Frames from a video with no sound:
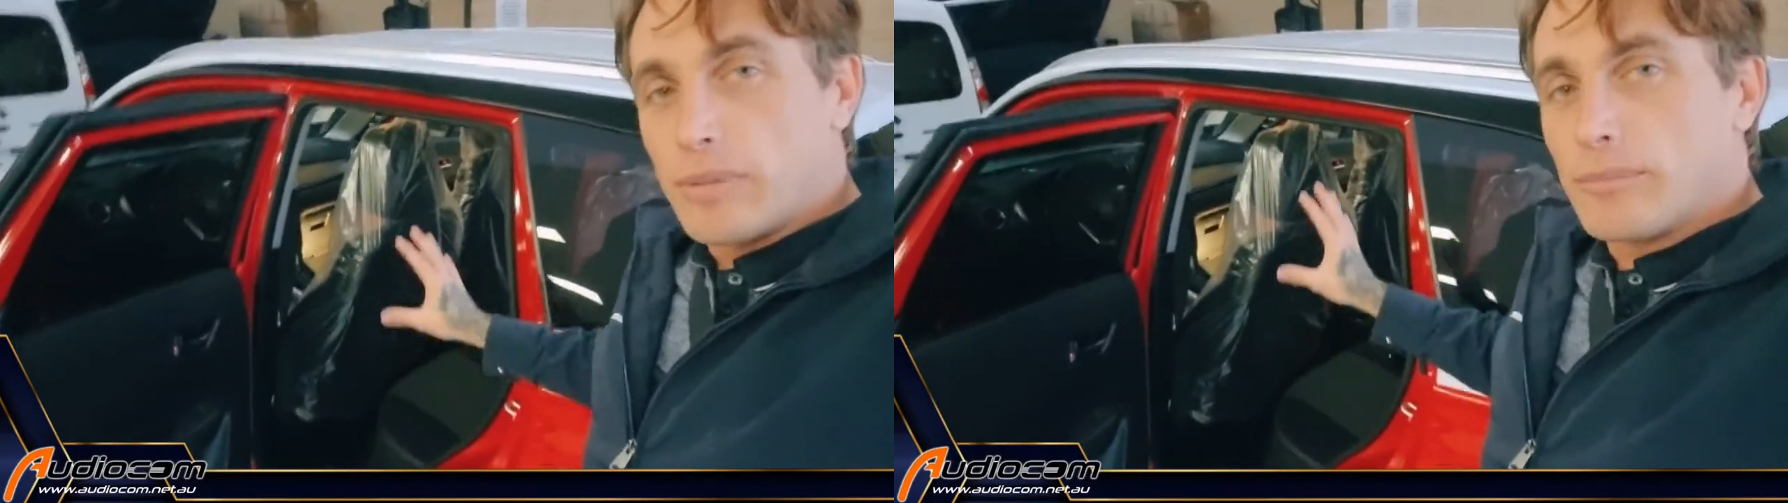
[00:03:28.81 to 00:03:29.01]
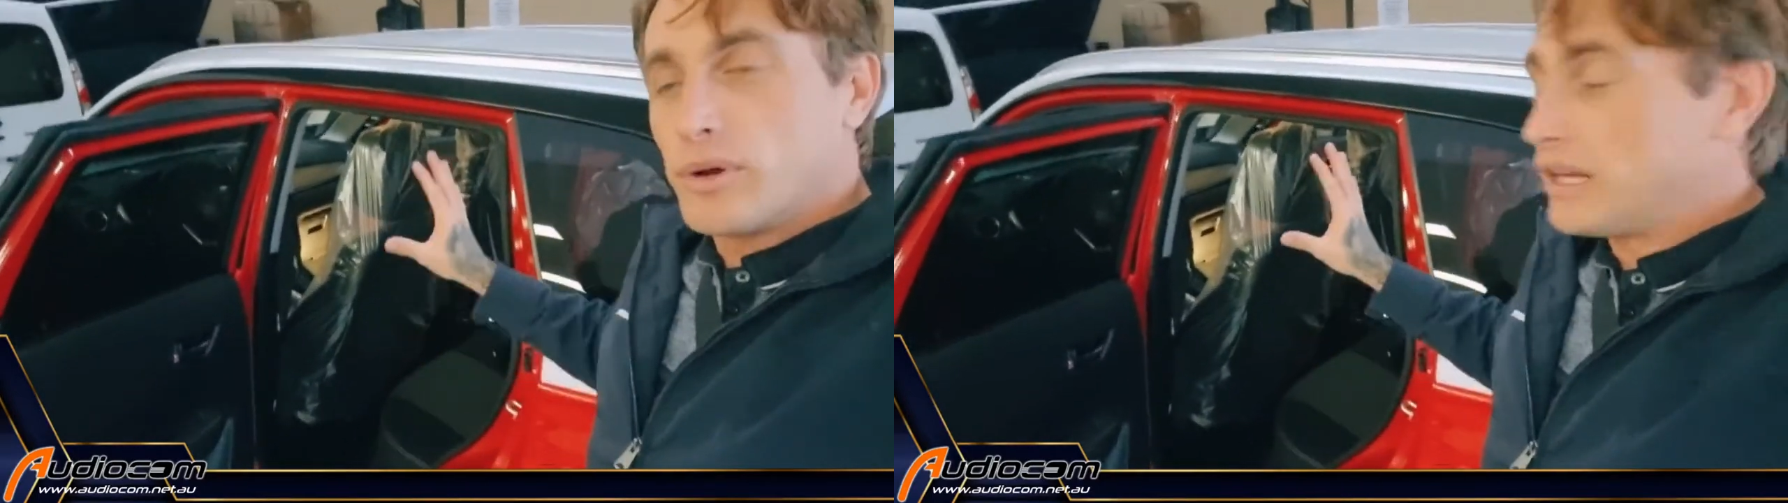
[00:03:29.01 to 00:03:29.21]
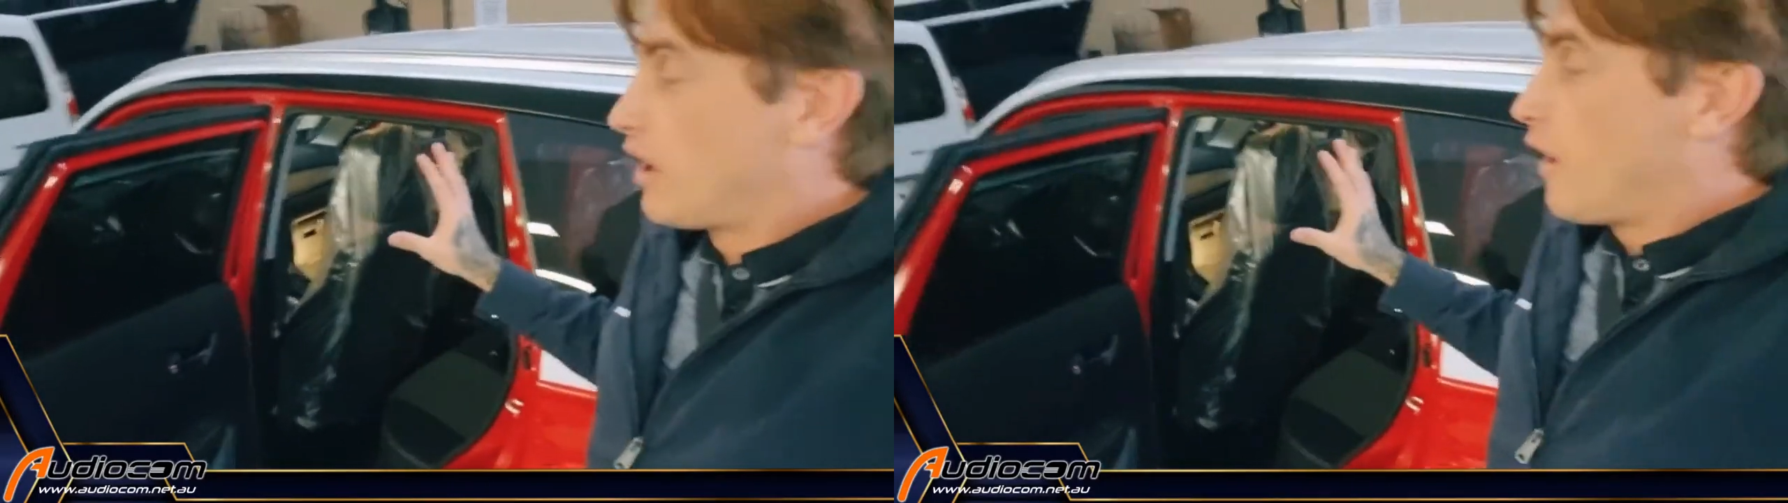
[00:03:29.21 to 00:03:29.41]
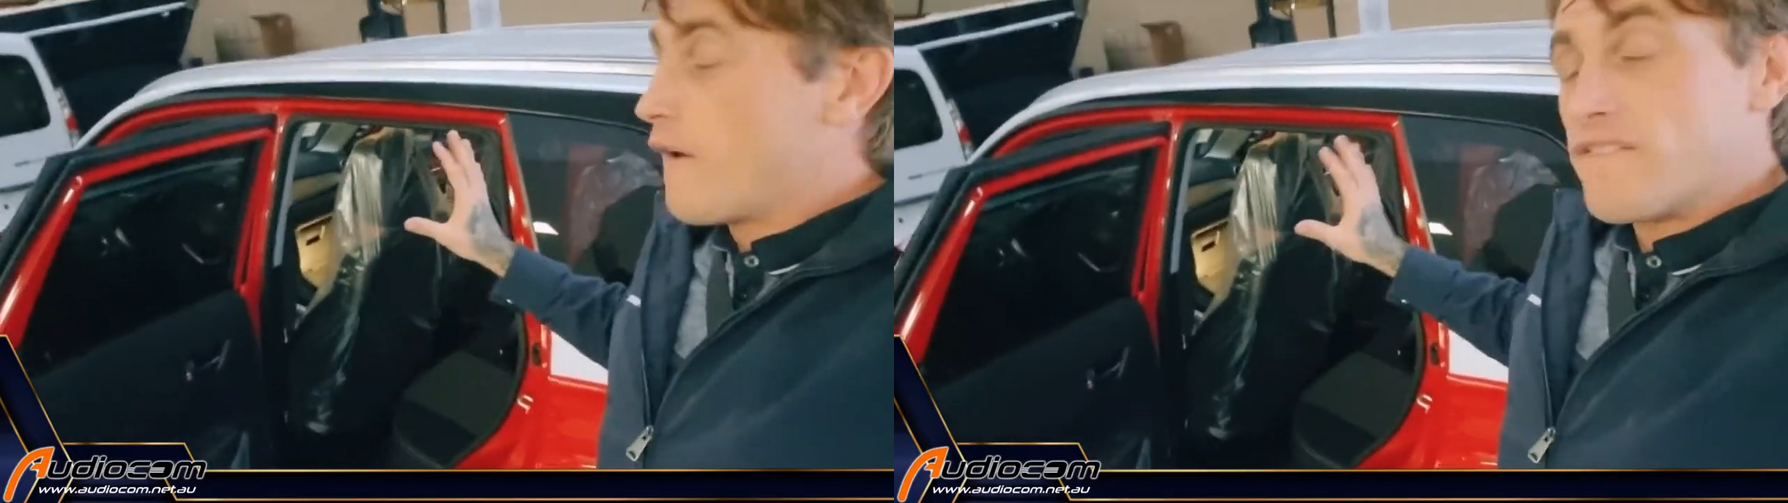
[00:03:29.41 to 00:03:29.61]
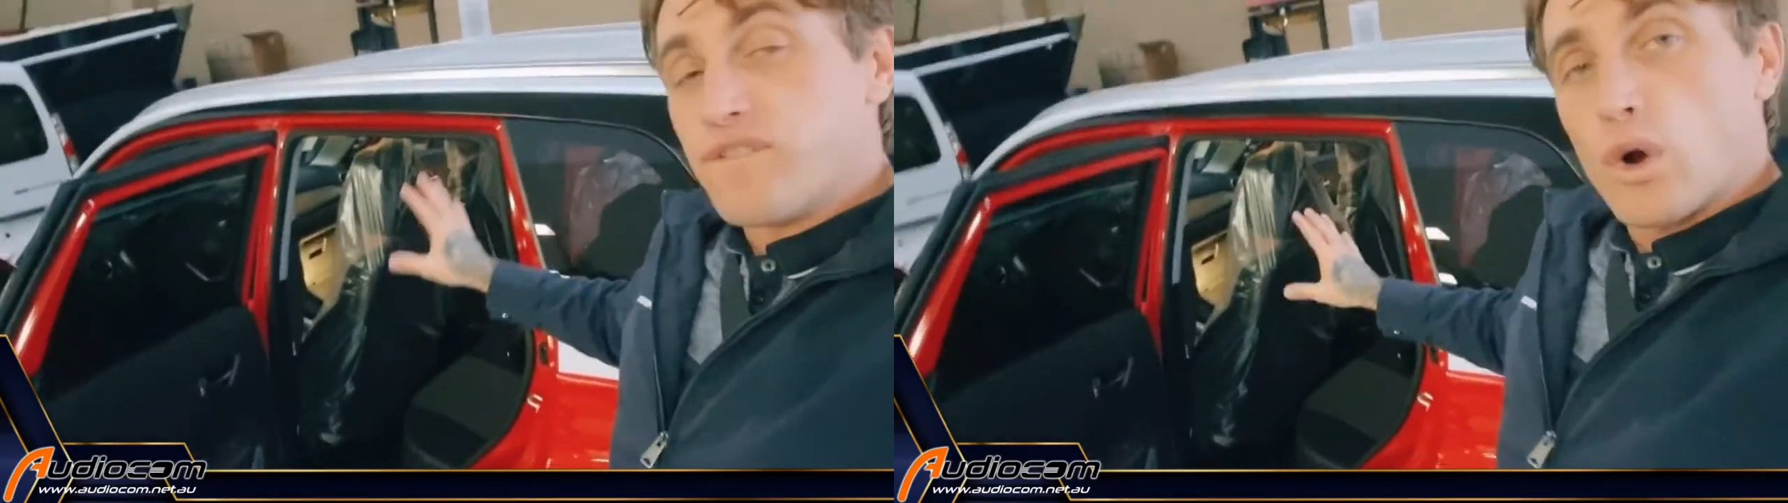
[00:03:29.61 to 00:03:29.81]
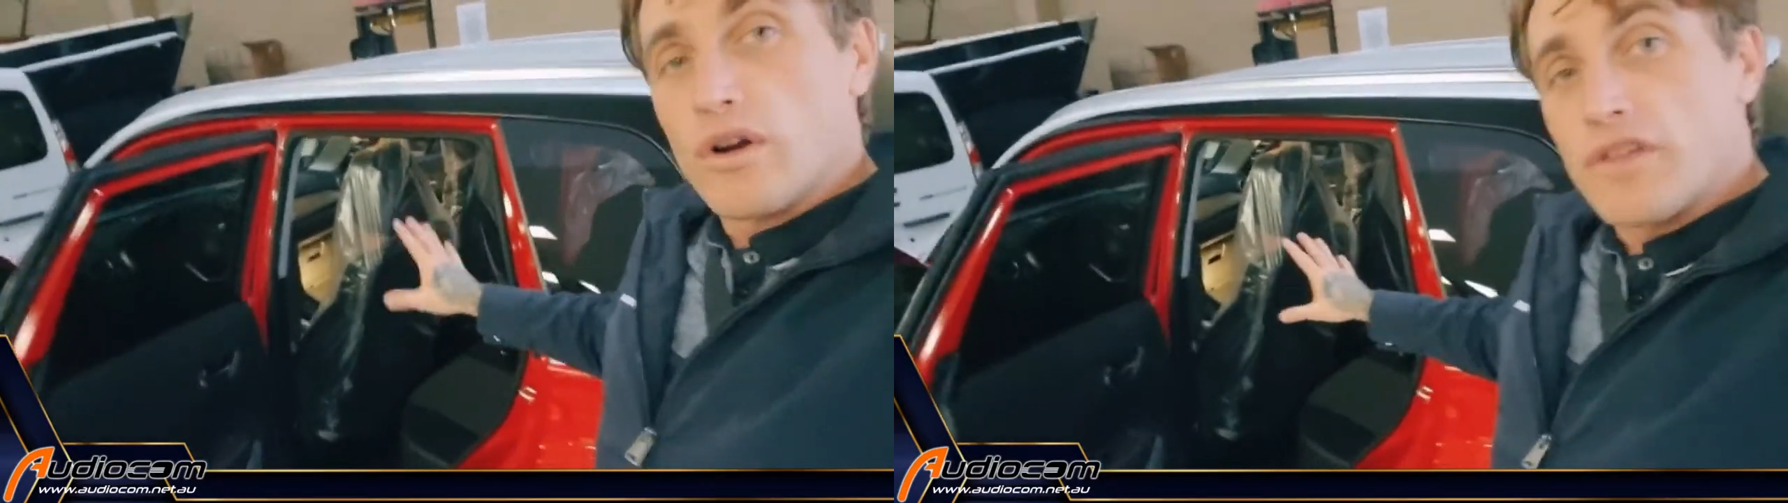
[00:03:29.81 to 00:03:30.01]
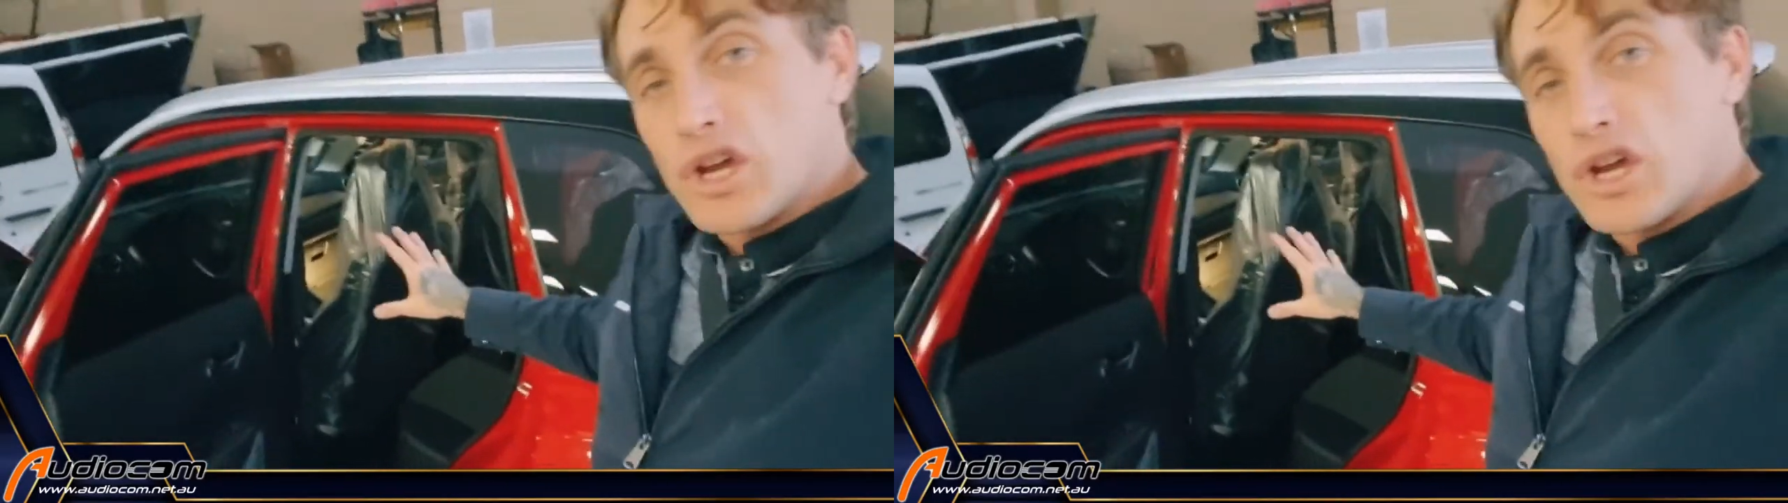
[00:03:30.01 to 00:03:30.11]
By putting four of